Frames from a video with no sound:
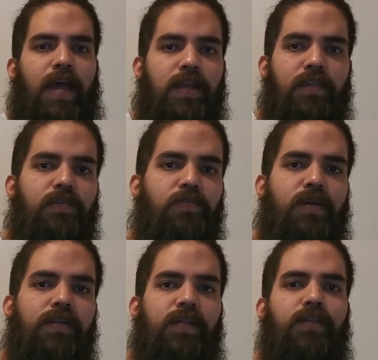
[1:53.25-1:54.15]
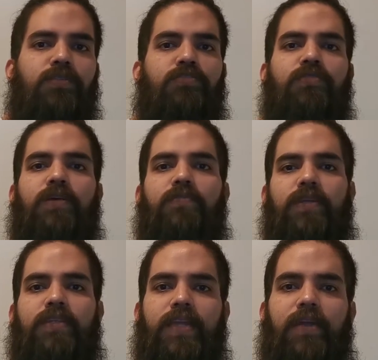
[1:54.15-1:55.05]
another one in duet
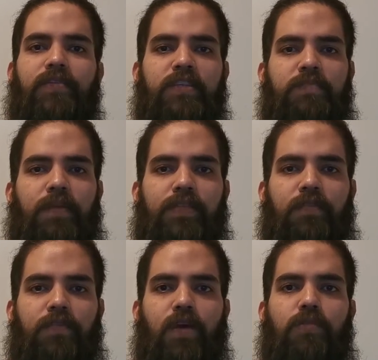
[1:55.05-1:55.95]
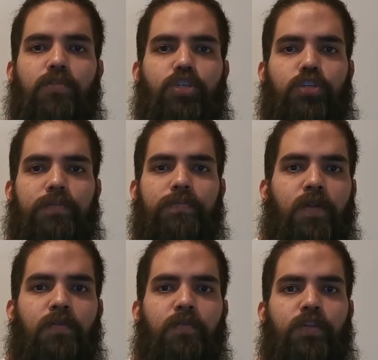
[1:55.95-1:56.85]
with their respective coach,
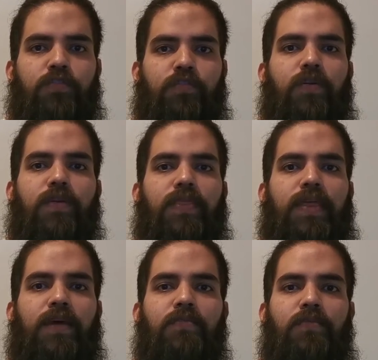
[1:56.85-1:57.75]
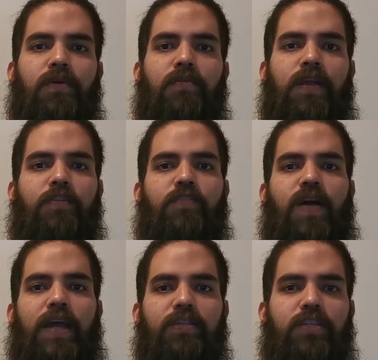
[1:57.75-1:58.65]
from which 4 of them will
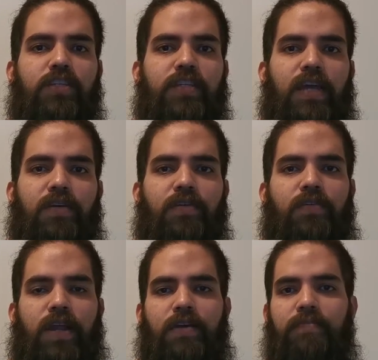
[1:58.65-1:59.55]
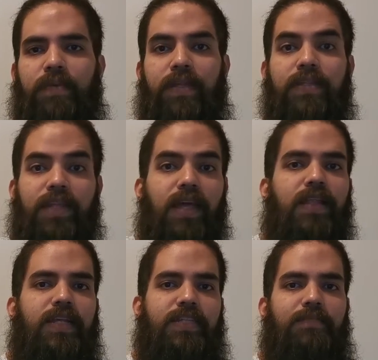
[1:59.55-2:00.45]
qualify to the second round, being
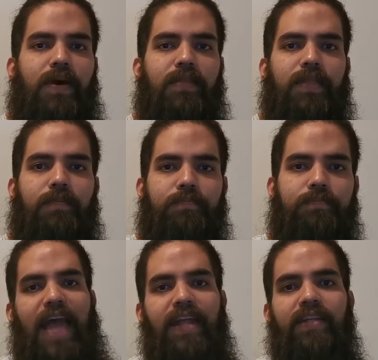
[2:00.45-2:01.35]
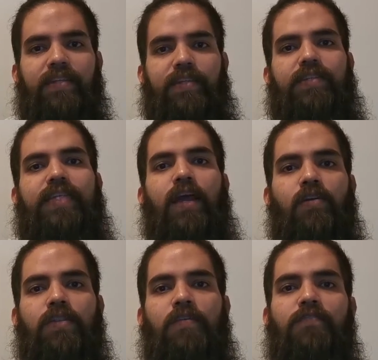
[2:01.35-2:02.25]
Nicolas among them. Then in the
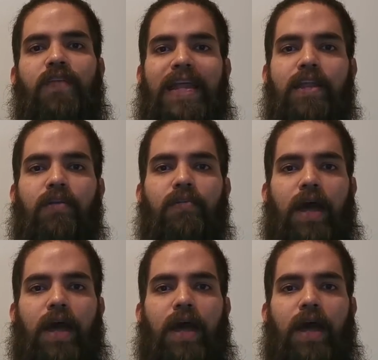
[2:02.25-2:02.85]
second and final